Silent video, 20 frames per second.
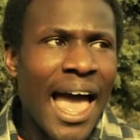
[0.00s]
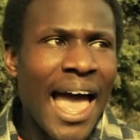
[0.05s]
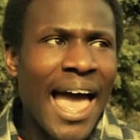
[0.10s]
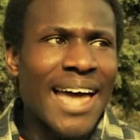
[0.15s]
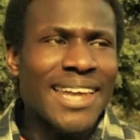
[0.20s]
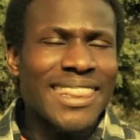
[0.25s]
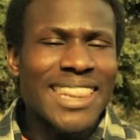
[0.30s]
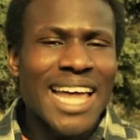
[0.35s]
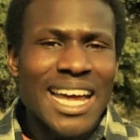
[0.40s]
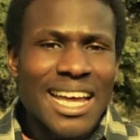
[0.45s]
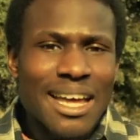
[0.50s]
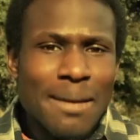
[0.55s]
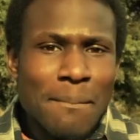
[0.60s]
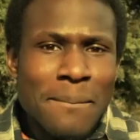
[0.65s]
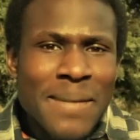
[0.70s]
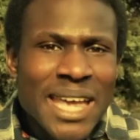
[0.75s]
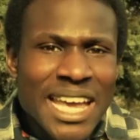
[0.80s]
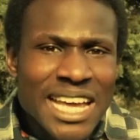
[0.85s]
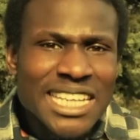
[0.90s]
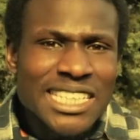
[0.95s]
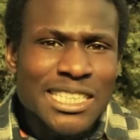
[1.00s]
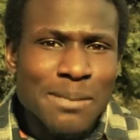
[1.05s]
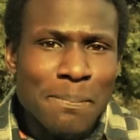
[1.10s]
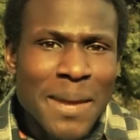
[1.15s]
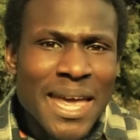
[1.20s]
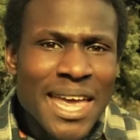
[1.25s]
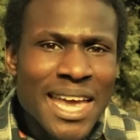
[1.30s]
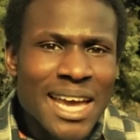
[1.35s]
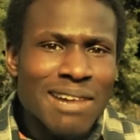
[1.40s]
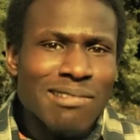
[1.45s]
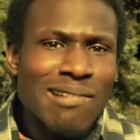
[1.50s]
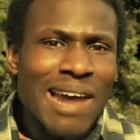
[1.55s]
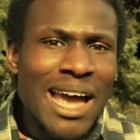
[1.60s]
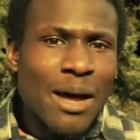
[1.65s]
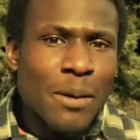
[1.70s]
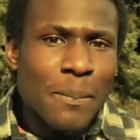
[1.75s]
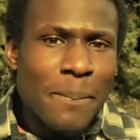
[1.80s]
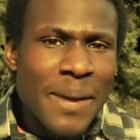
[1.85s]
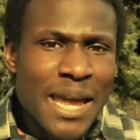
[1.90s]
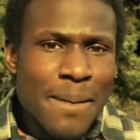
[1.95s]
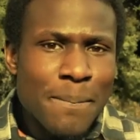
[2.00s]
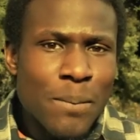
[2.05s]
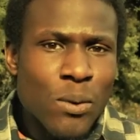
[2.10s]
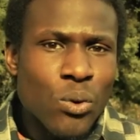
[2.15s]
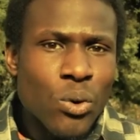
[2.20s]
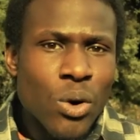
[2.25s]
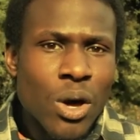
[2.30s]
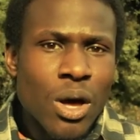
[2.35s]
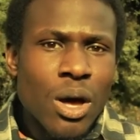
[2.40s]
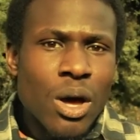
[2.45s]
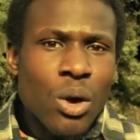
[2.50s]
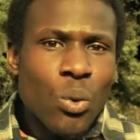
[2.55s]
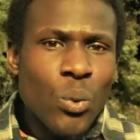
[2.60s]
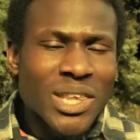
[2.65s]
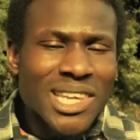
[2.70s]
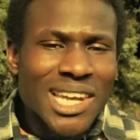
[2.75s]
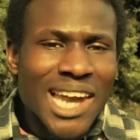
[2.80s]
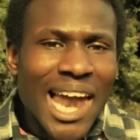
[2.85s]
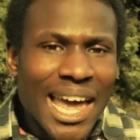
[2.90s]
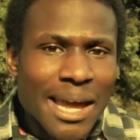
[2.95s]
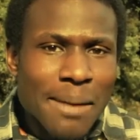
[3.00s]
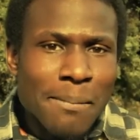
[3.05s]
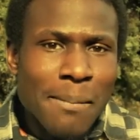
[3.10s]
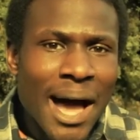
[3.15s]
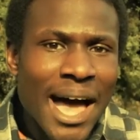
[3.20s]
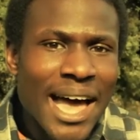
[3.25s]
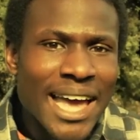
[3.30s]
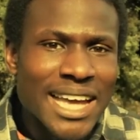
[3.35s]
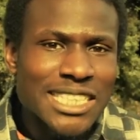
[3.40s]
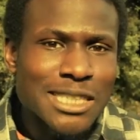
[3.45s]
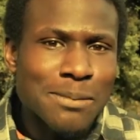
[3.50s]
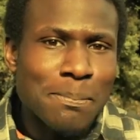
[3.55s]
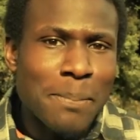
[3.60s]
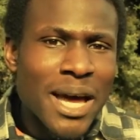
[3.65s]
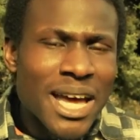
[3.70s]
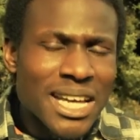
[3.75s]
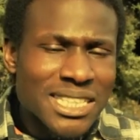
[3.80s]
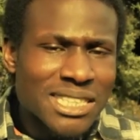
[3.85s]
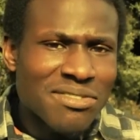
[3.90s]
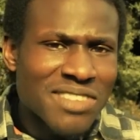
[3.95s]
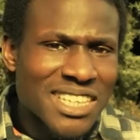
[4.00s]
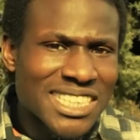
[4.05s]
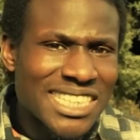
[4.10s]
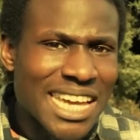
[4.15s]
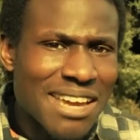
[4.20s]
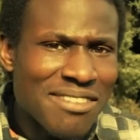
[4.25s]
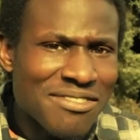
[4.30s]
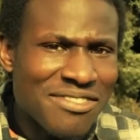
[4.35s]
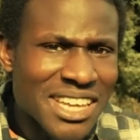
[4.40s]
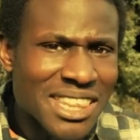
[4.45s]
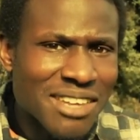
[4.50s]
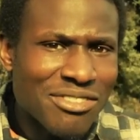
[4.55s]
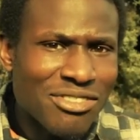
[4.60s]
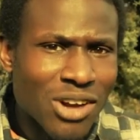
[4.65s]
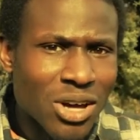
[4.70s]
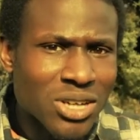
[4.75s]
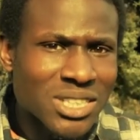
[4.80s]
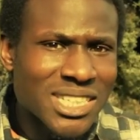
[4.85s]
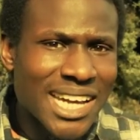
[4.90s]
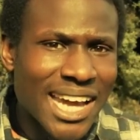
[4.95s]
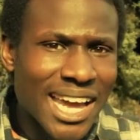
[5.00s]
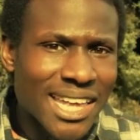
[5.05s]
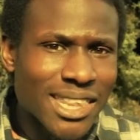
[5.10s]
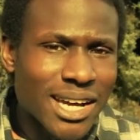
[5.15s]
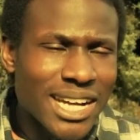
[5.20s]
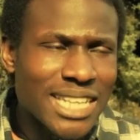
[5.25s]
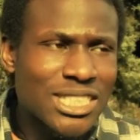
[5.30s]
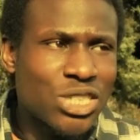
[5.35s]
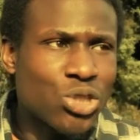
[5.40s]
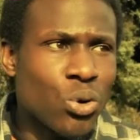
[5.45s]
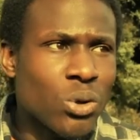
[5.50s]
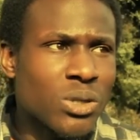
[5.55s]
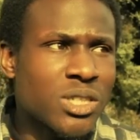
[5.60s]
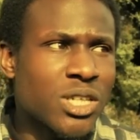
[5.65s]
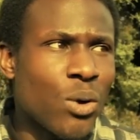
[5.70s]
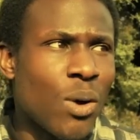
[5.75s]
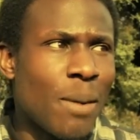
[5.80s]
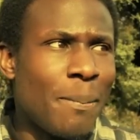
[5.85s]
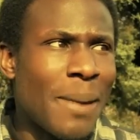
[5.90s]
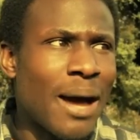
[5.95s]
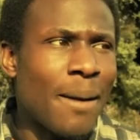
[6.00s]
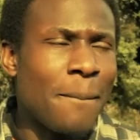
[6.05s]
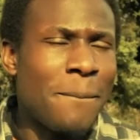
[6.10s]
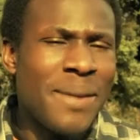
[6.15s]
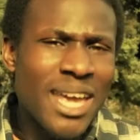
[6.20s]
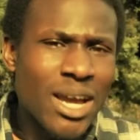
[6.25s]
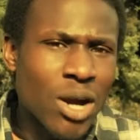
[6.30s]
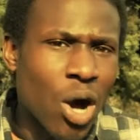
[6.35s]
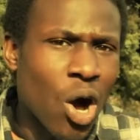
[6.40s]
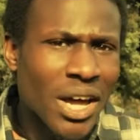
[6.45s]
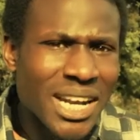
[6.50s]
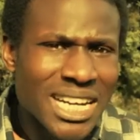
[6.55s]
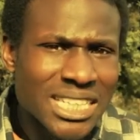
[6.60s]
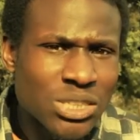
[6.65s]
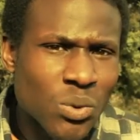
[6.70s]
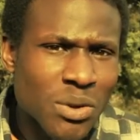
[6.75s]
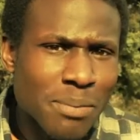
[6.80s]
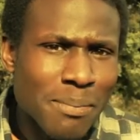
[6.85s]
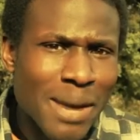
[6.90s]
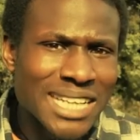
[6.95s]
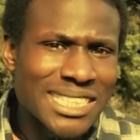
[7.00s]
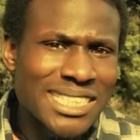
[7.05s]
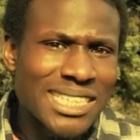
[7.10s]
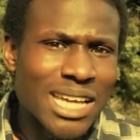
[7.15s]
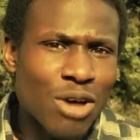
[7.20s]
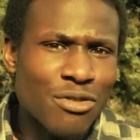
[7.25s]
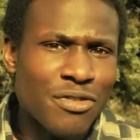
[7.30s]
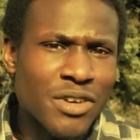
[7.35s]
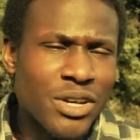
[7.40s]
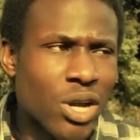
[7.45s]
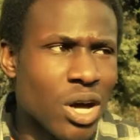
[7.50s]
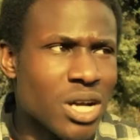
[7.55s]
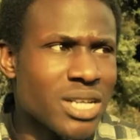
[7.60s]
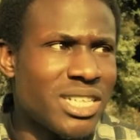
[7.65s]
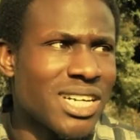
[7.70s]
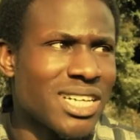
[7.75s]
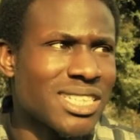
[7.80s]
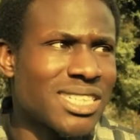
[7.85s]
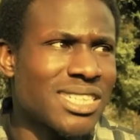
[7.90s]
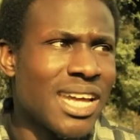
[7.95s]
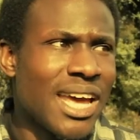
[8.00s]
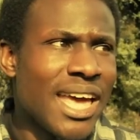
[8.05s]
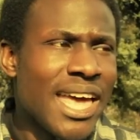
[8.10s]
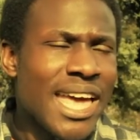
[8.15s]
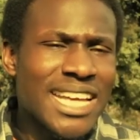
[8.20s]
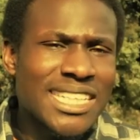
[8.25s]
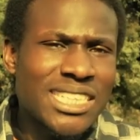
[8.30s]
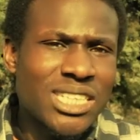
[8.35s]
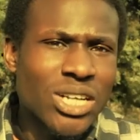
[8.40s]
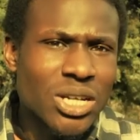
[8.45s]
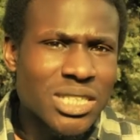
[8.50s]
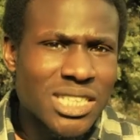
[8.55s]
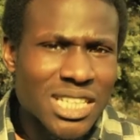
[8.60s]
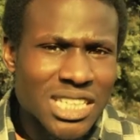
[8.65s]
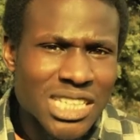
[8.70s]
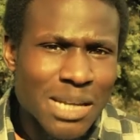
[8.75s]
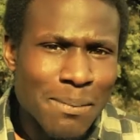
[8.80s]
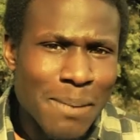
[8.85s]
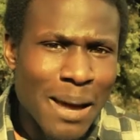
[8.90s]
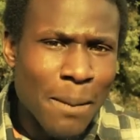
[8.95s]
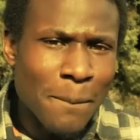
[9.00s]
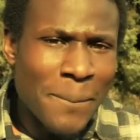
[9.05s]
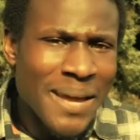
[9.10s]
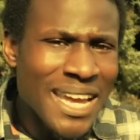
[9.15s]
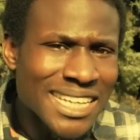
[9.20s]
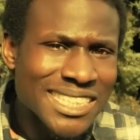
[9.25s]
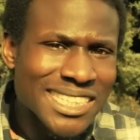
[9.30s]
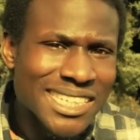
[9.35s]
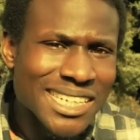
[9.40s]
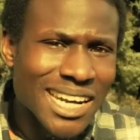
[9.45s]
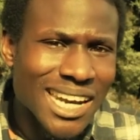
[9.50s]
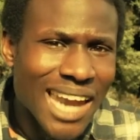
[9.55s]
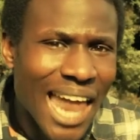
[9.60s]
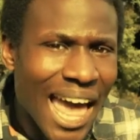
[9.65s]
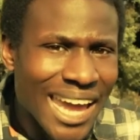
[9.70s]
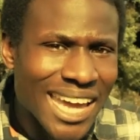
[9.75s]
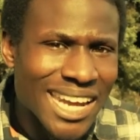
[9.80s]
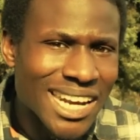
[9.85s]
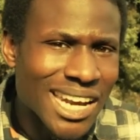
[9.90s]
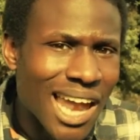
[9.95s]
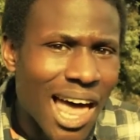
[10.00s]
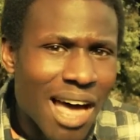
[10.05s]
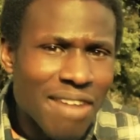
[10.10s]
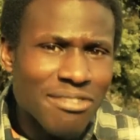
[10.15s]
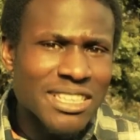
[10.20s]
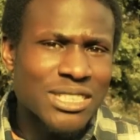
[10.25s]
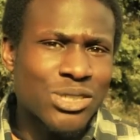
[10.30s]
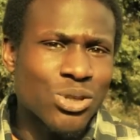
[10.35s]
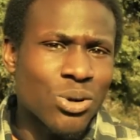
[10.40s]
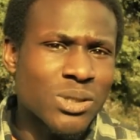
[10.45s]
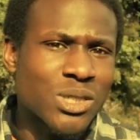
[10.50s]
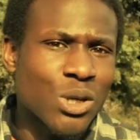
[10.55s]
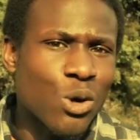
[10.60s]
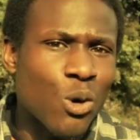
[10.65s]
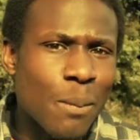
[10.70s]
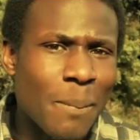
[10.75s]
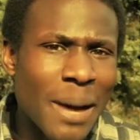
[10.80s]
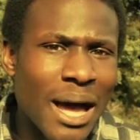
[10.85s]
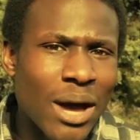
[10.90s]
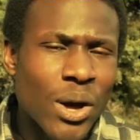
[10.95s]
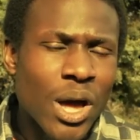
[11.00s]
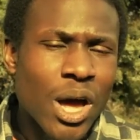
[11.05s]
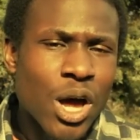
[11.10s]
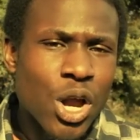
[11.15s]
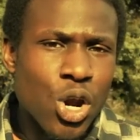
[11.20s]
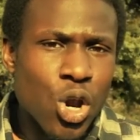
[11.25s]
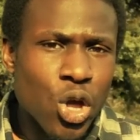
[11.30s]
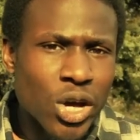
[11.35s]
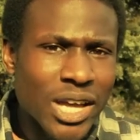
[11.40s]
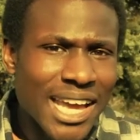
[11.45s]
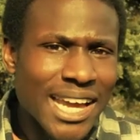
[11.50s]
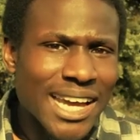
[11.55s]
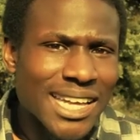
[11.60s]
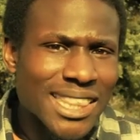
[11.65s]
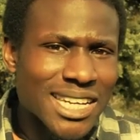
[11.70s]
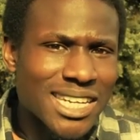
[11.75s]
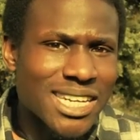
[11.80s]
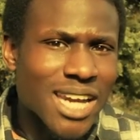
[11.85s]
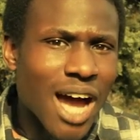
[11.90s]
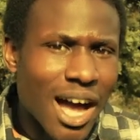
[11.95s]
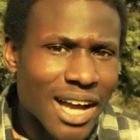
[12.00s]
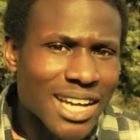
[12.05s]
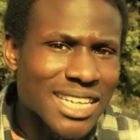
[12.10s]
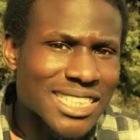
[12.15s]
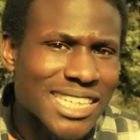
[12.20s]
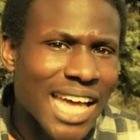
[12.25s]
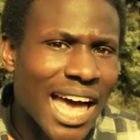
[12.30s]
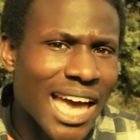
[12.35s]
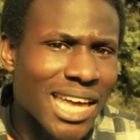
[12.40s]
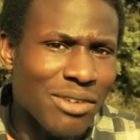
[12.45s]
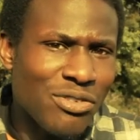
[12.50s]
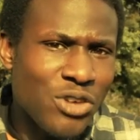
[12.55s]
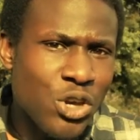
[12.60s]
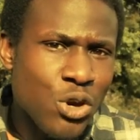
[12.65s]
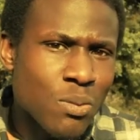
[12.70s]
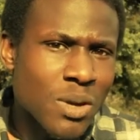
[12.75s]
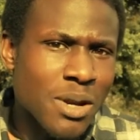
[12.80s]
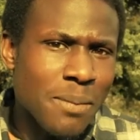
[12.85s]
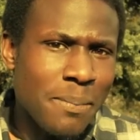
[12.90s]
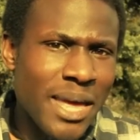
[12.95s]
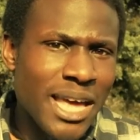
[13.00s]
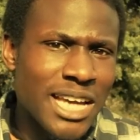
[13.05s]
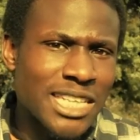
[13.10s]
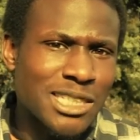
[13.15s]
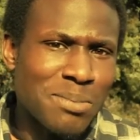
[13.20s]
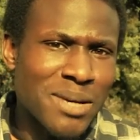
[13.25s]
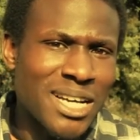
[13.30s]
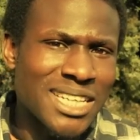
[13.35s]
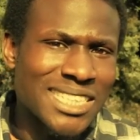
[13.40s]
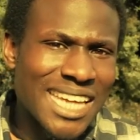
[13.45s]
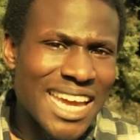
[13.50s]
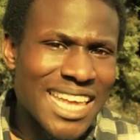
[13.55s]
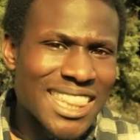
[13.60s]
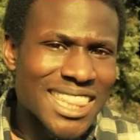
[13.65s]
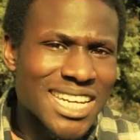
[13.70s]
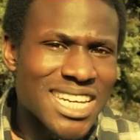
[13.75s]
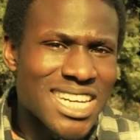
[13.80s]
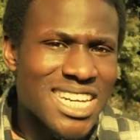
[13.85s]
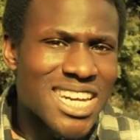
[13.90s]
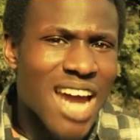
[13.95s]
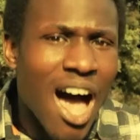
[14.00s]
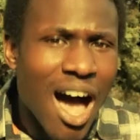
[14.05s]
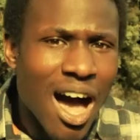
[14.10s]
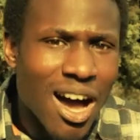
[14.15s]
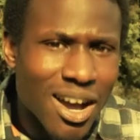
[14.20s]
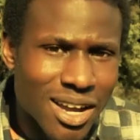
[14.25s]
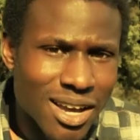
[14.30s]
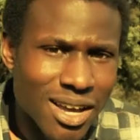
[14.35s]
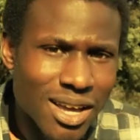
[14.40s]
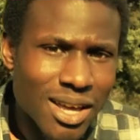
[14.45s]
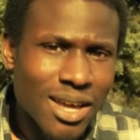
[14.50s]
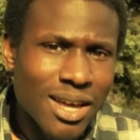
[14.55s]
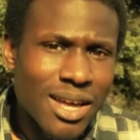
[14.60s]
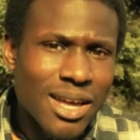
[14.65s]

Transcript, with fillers: And that means being around people with like minds. Birds of the same feather flock together. It's also about being honest with myself, and not just, it's not just about peace, light and love. It's also about looking at the darker side of human beings, because in the dark,